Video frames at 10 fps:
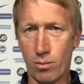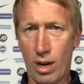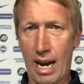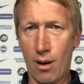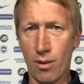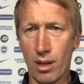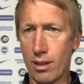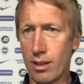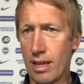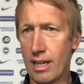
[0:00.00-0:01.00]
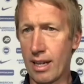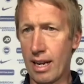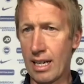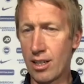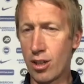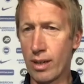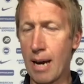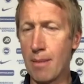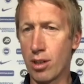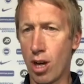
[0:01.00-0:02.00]
how the last two
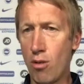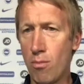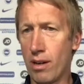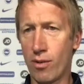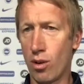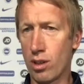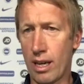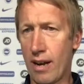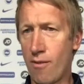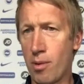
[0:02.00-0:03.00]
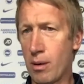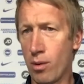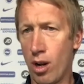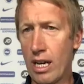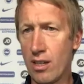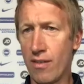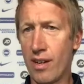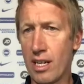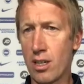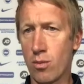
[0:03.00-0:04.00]
games go, but of course everybody would like to
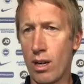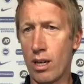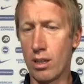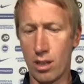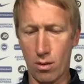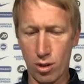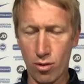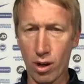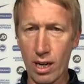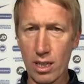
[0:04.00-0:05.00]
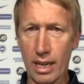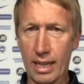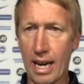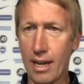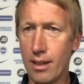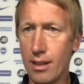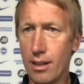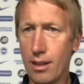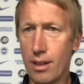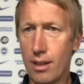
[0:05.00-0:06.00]
finish as well, strongly as they can.
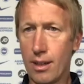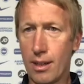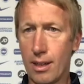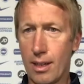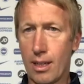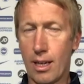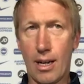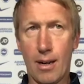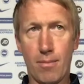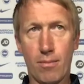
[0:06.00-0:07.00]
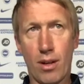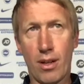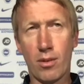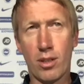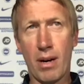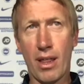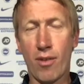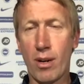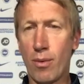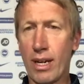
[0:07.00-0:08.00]
I think it's about
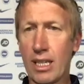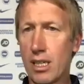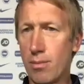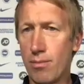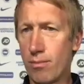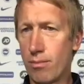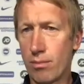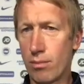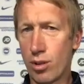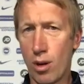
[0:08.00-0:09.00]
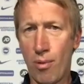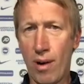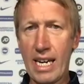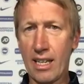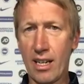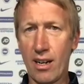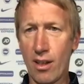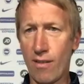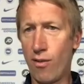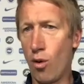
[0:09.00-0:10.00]
3 weeks sort of break and then
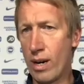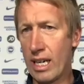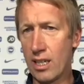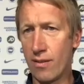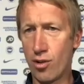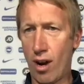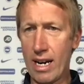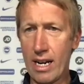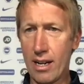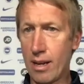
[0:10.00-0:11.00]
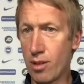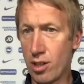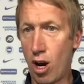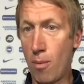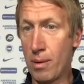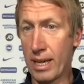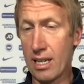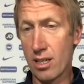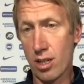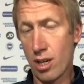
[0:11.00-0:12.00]
another 4 weeks of training and then we start up
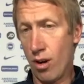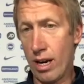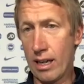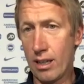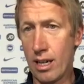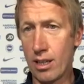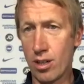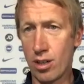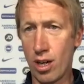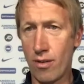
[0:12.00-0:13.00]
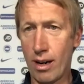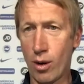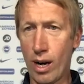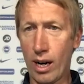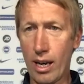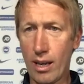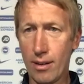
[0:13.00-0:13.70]
again. So you're right, it does turn around quickly.